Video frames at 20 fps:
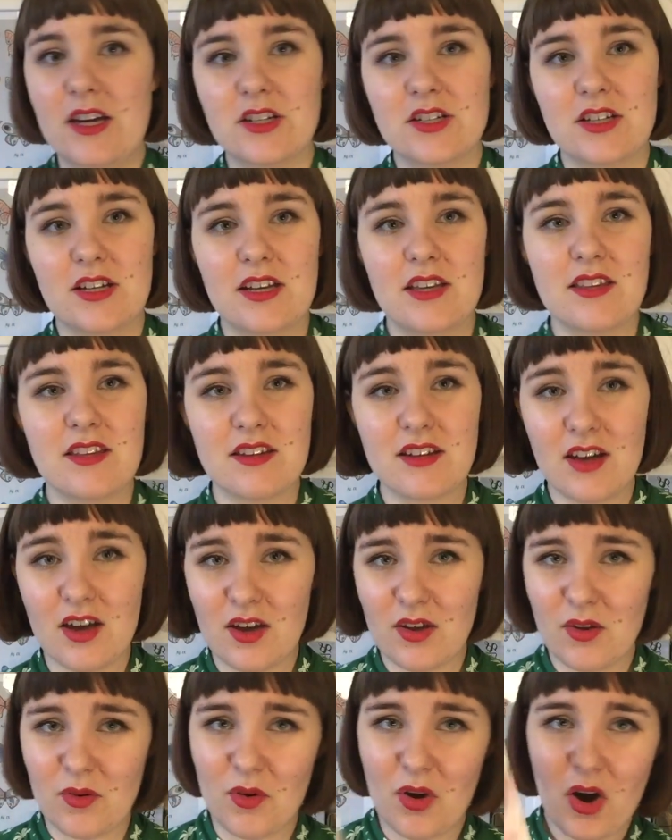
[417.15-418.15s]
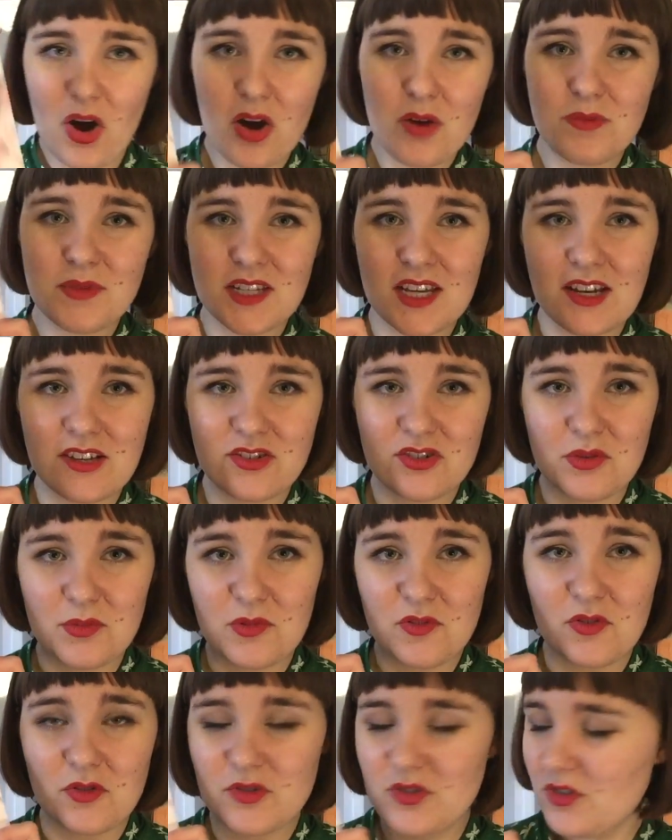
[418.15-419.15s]
actually that I hope to get to
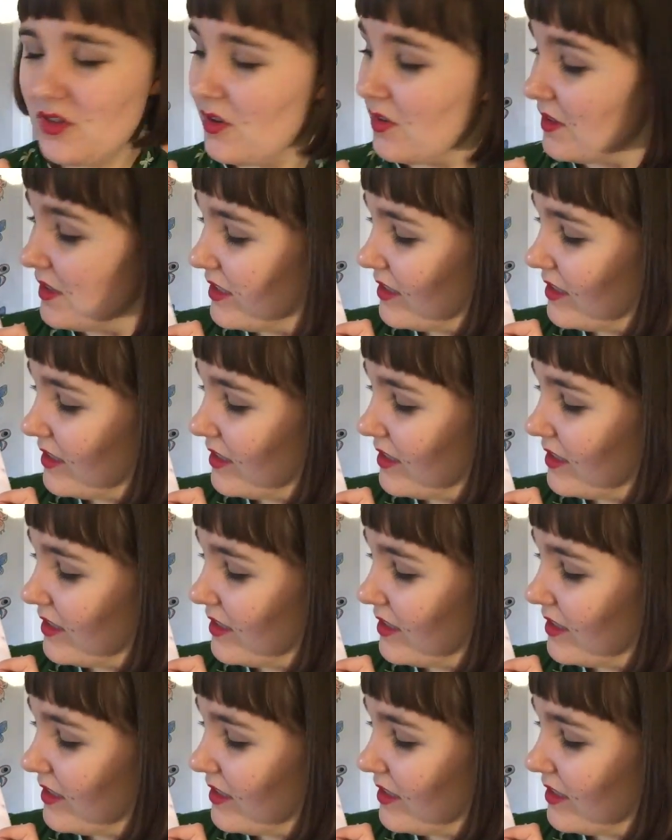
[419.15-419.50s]
before too long.